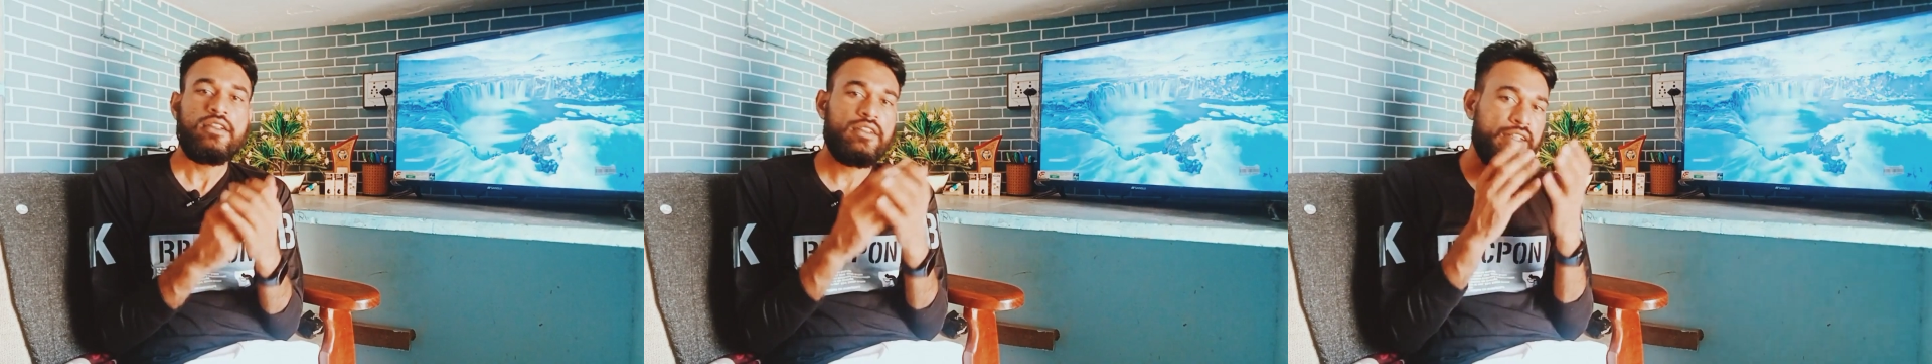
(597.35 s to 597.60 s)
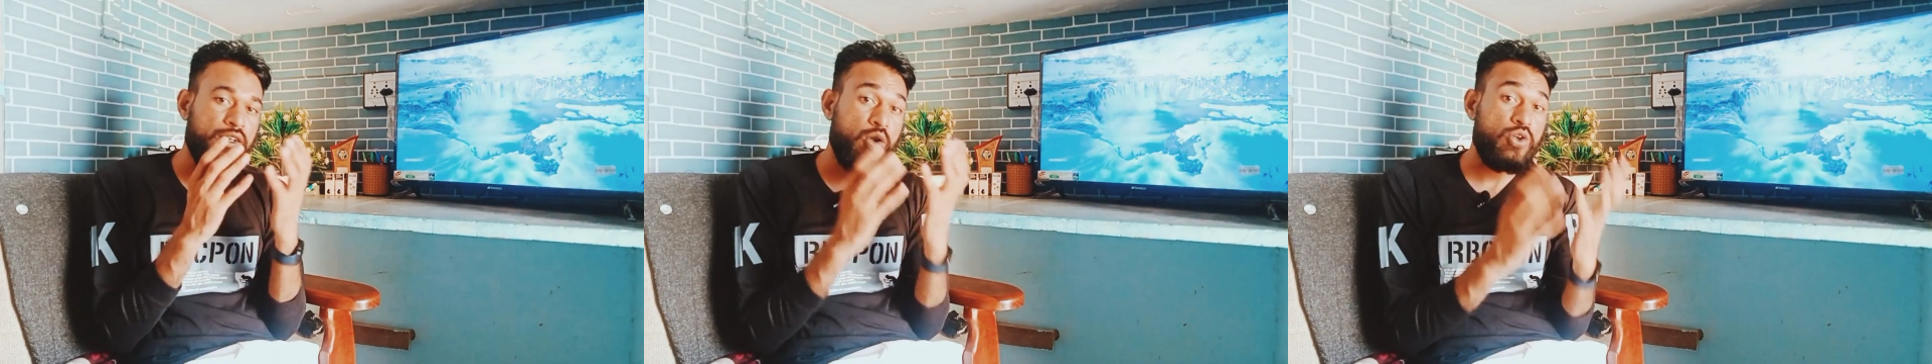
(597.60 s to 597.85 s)

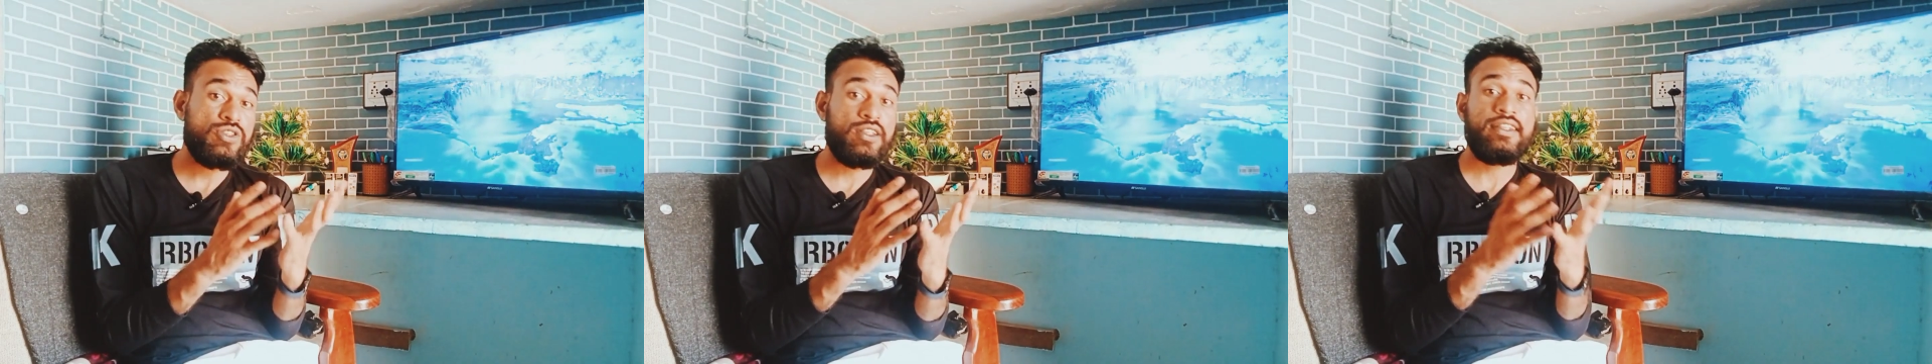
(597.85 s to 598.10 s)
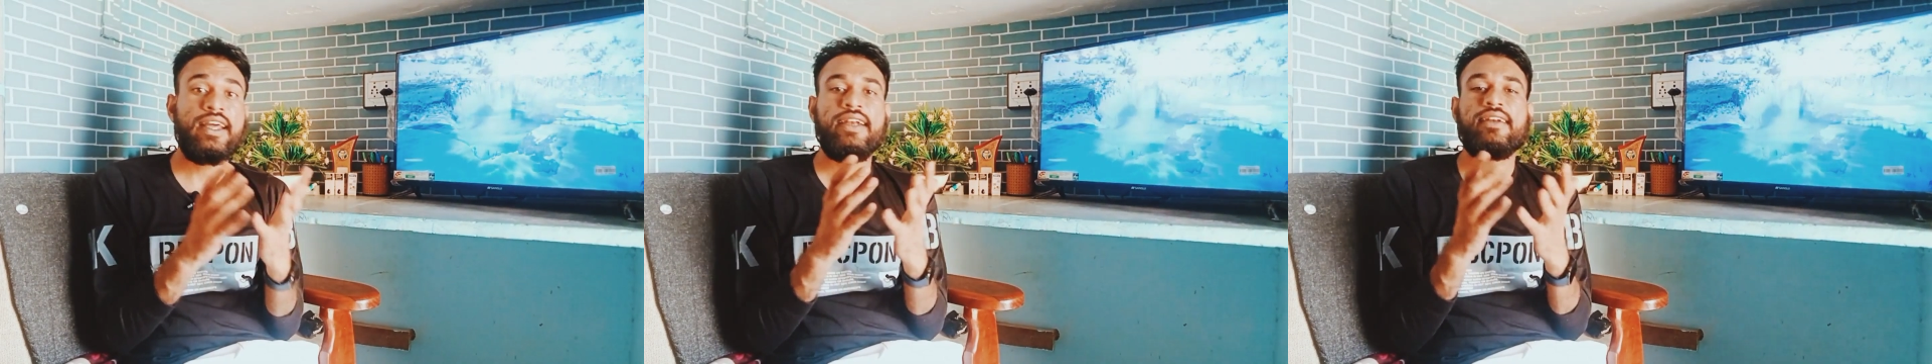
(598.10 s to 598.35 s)
the
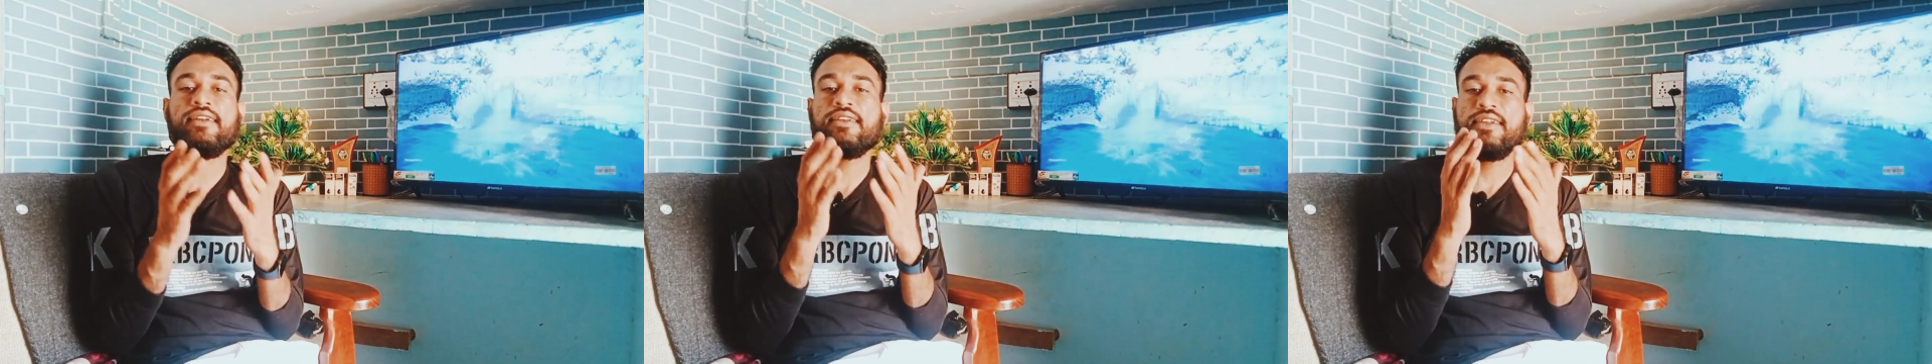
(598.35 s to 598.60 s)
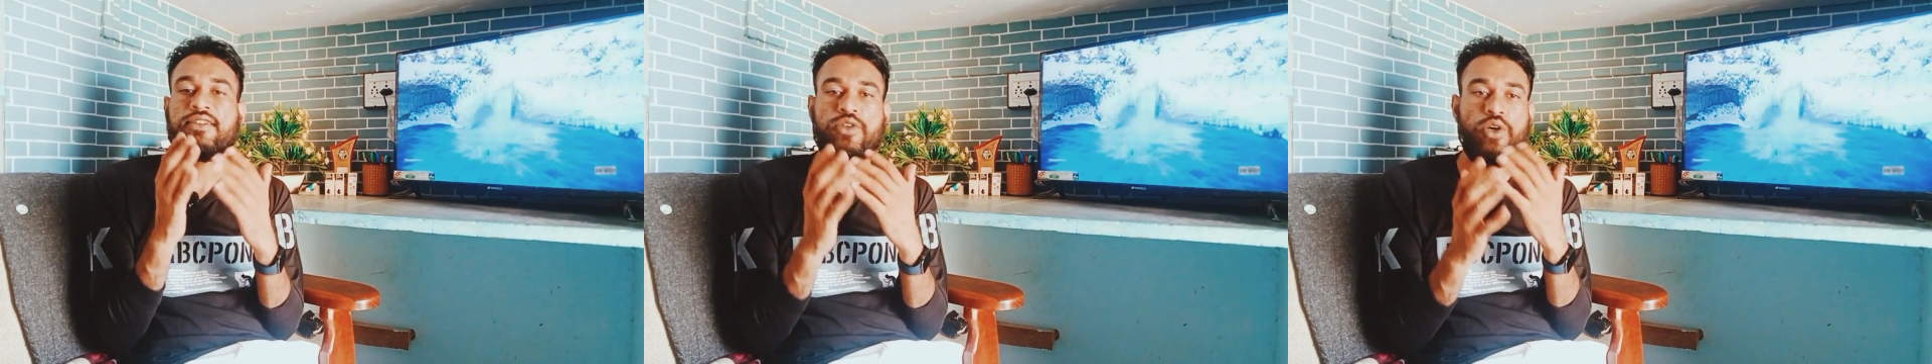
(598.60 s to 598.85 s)
notion that
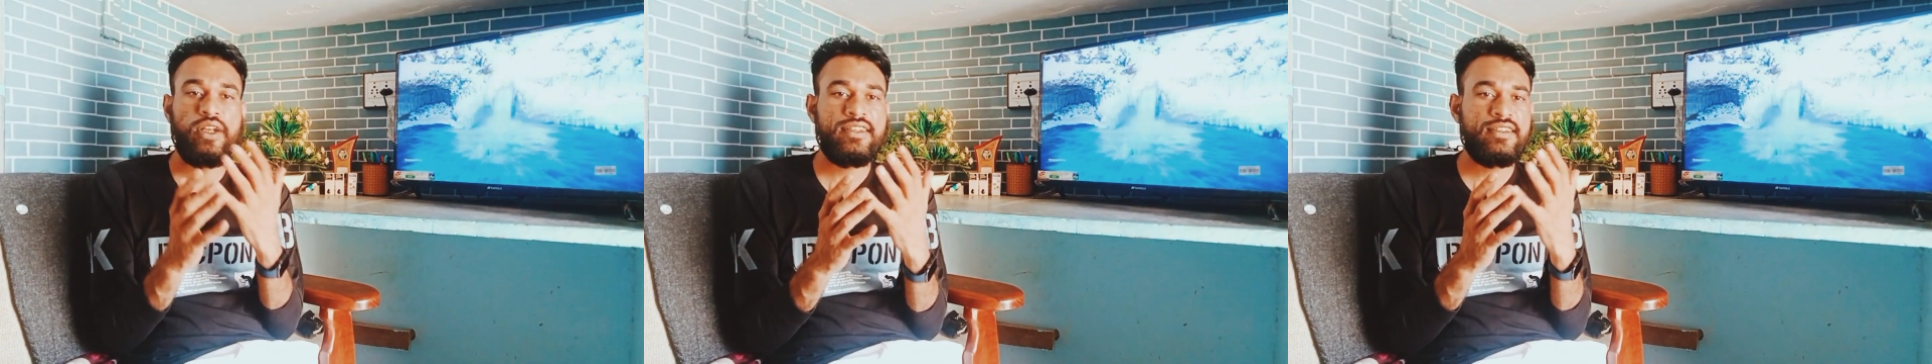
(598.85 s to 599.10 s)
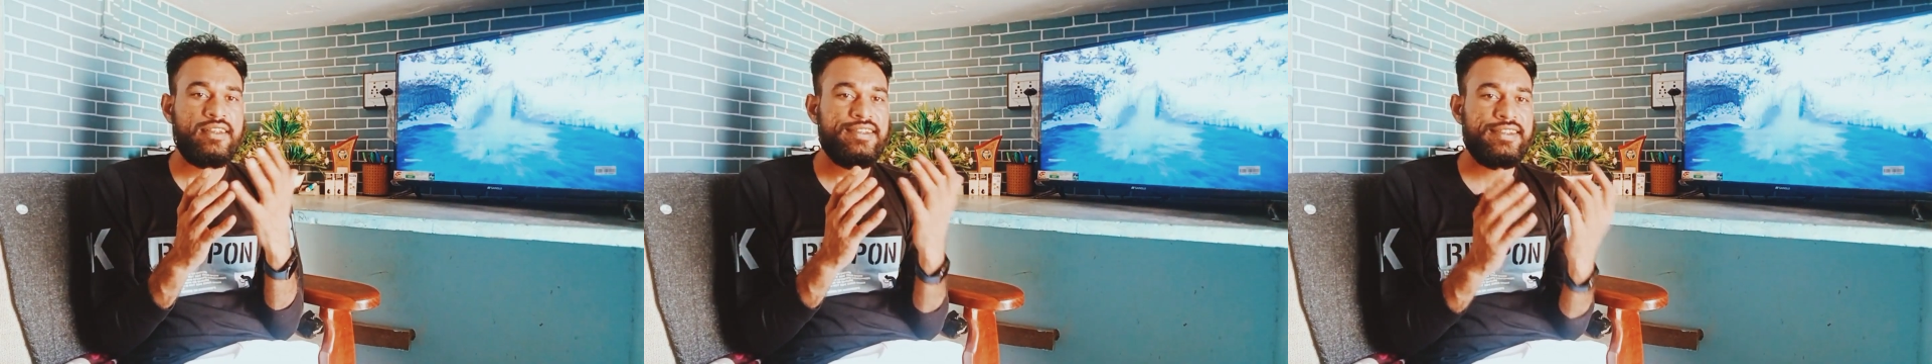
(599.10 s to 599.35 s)
the solar
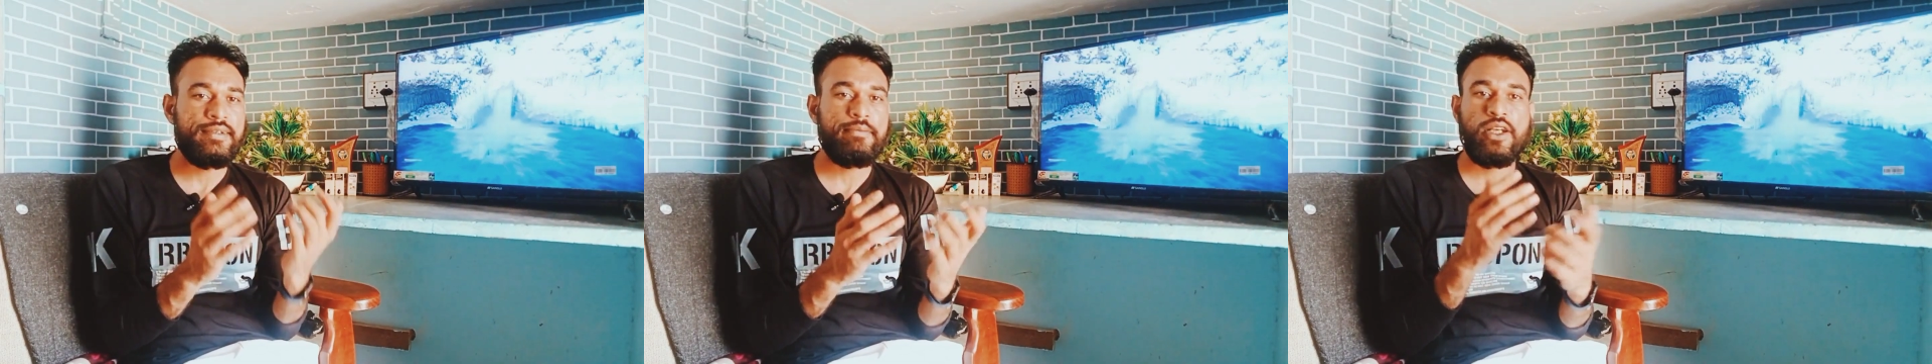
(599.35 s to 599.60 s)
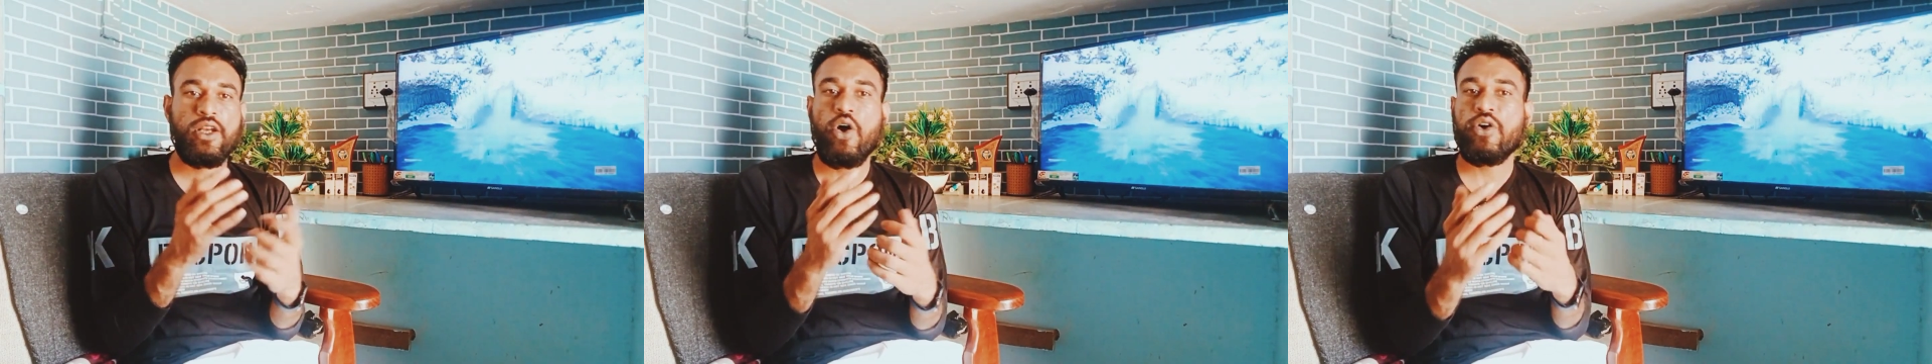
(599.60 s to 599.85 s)
system
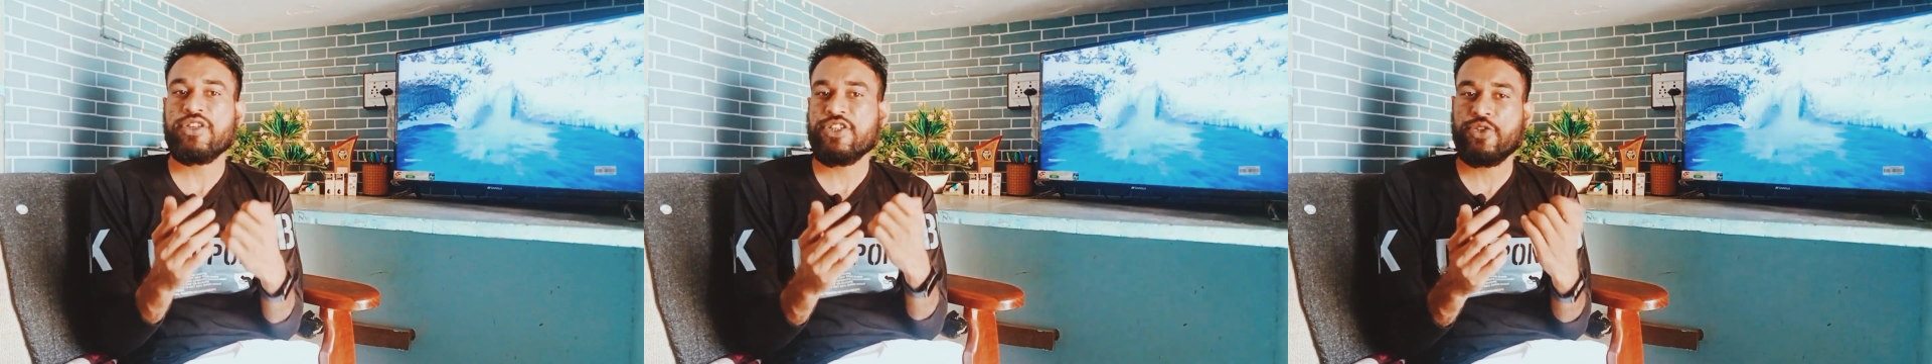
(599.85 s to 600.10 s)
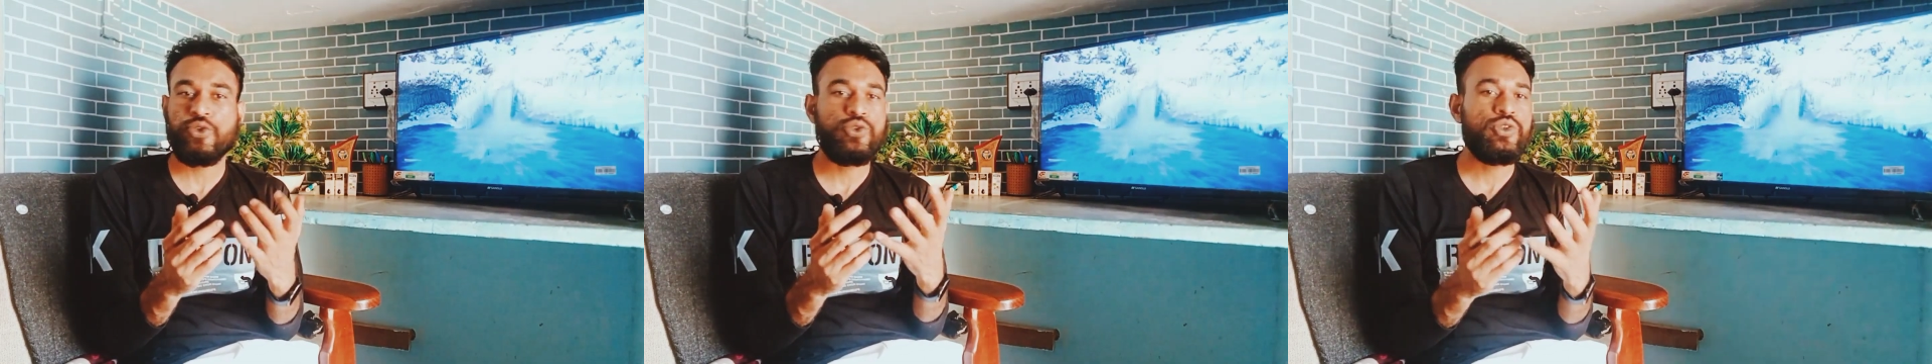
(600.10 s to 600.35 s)
belongs
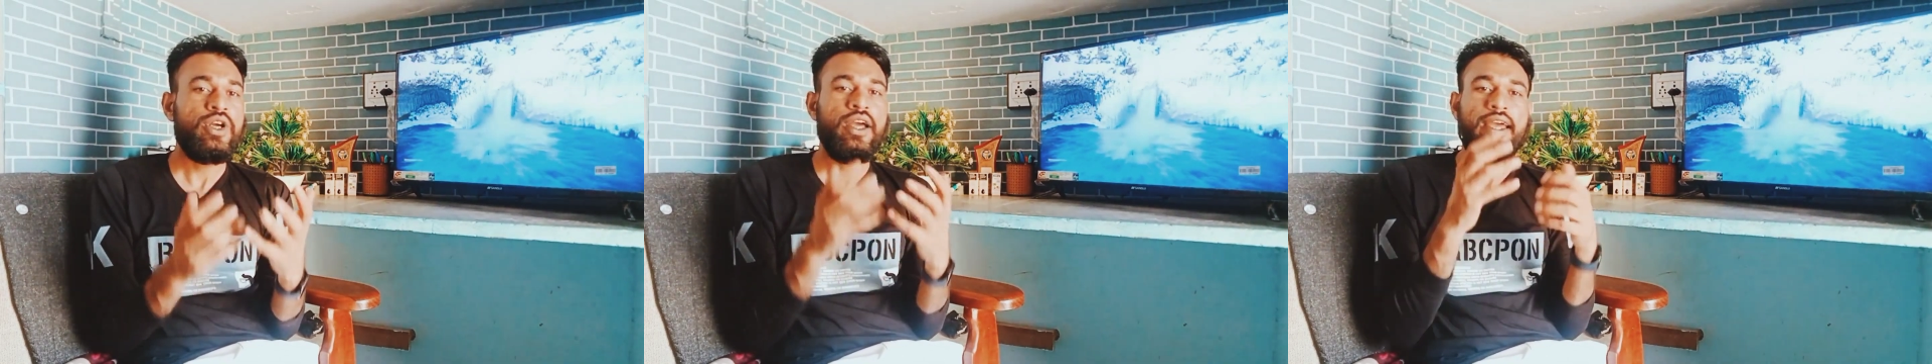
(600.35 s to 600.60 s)
to